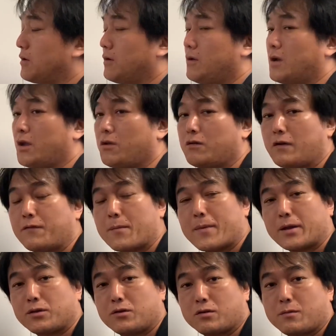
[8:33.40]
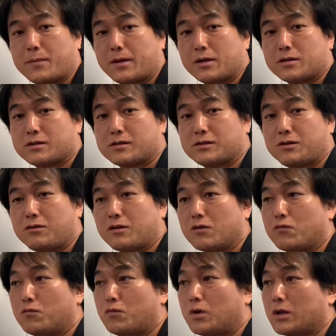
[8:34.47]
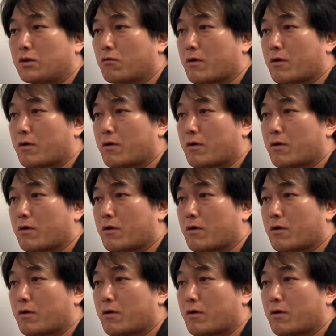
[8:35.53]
Now you have about 2 minutes. You can wander